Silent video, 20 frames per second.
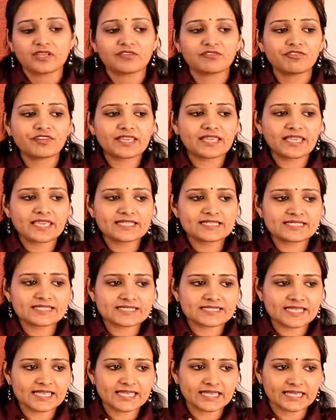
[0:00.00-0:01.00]
we can
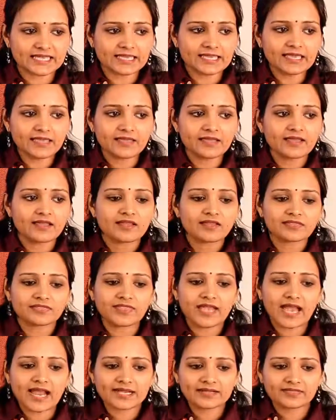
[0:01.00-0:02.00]
see
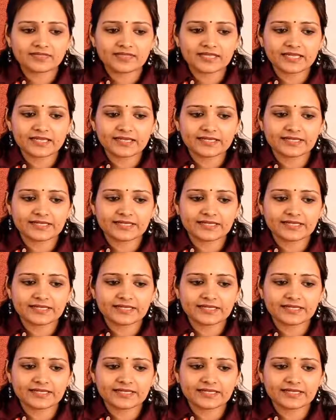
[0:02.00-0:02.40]
that the